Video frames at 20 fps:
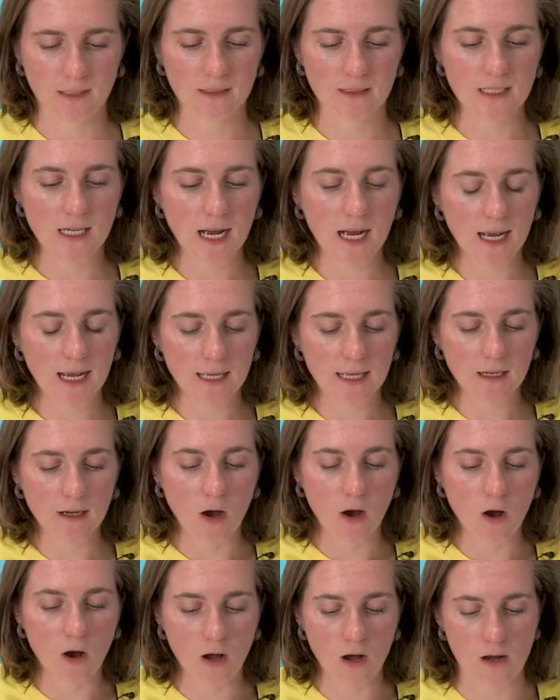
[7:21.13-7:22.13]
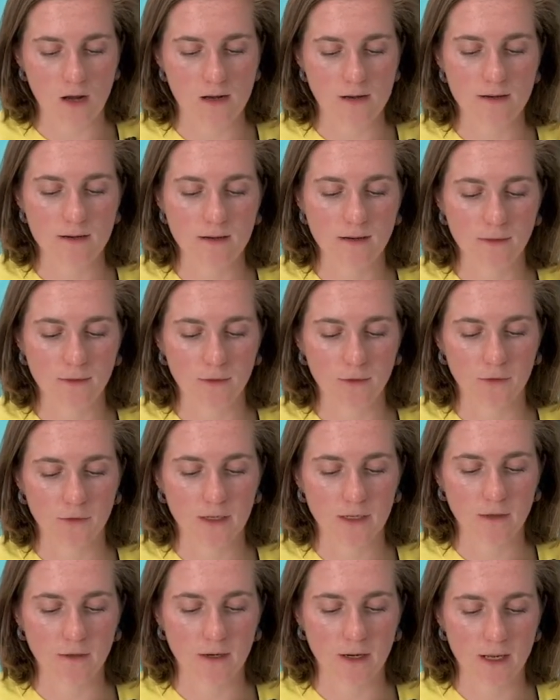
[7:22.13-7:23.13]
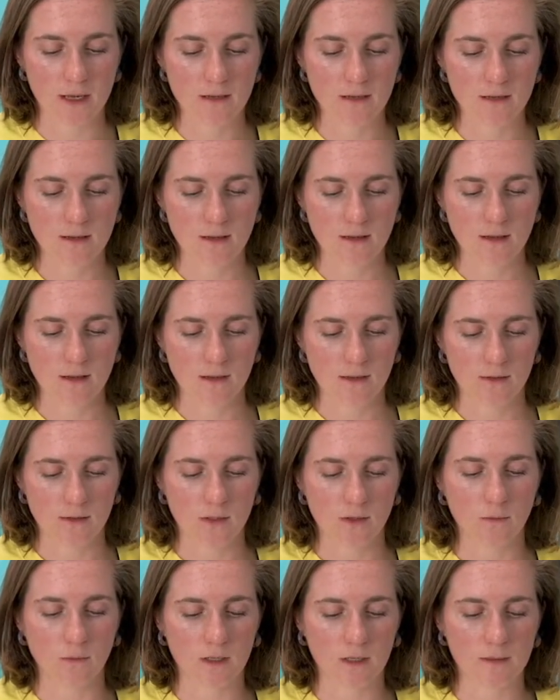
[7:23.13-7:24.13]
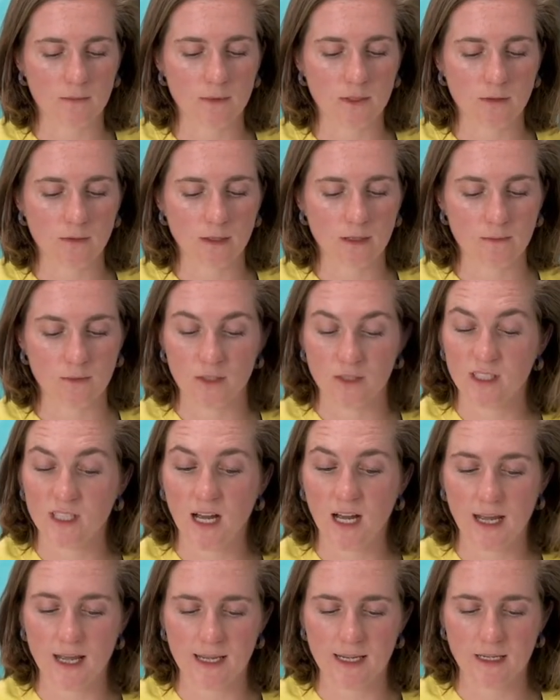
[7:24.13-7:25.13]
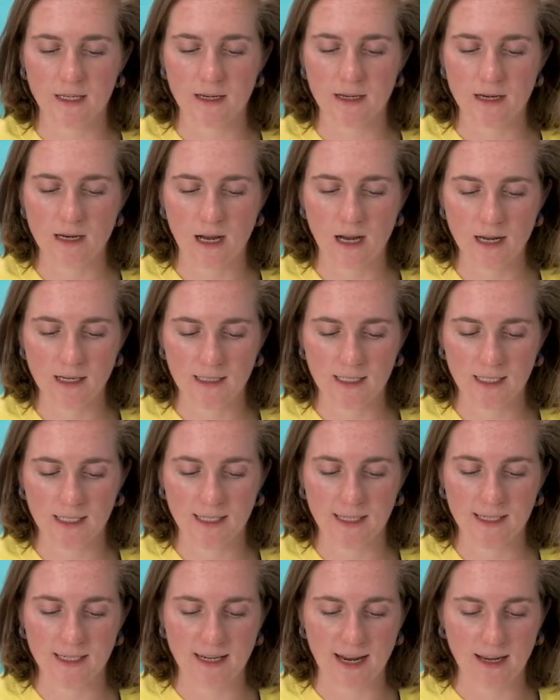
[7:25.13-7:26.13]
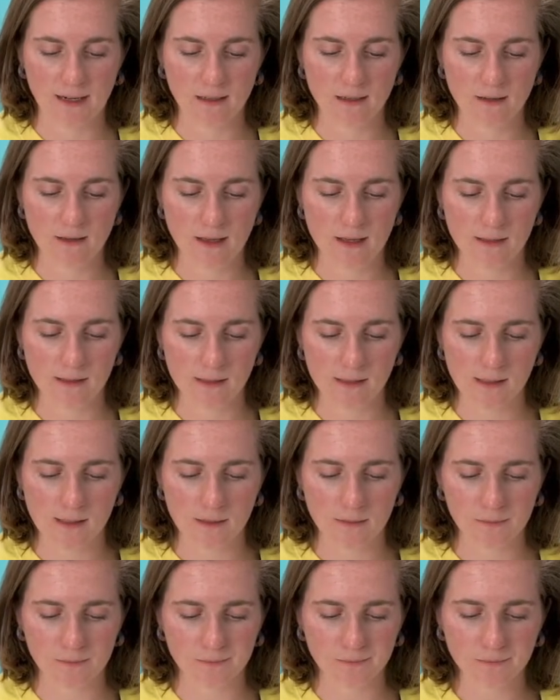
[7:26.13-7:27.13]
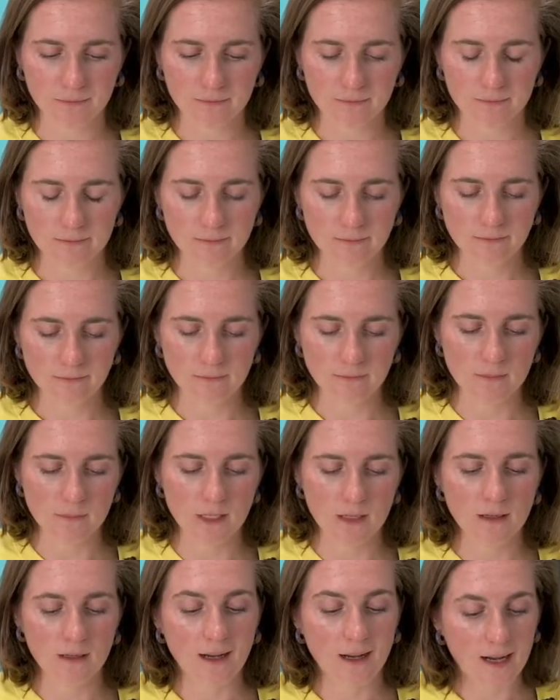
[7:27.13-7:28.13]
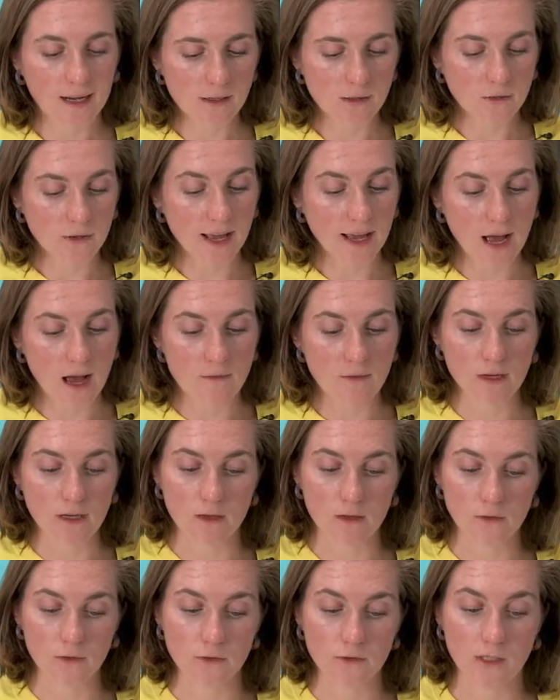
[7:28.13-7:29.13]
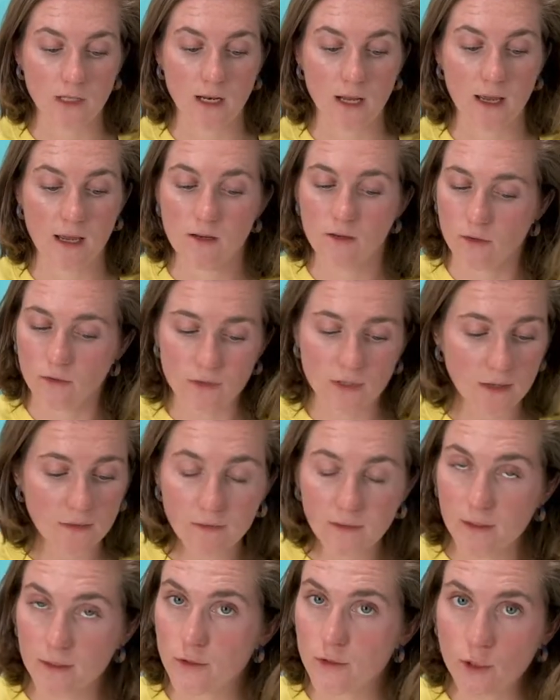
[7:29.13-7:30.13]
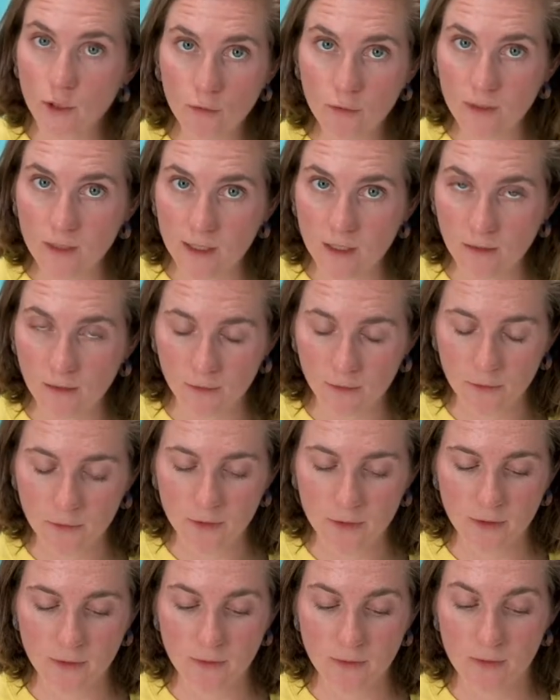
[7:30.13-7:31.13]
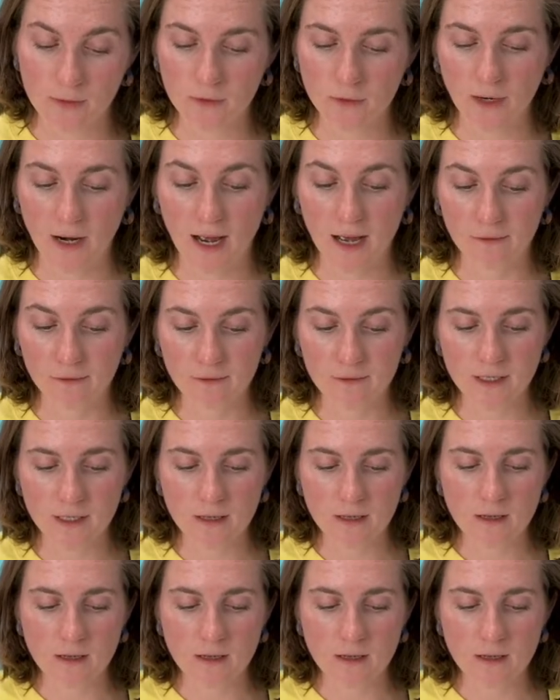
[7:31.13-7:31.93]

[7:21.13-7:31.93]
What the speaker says: tying on the greenery. So what I'm doing, I'm just tying a knot to connect this. I don't have any glue today, and you definitely don't need glue to do this craft.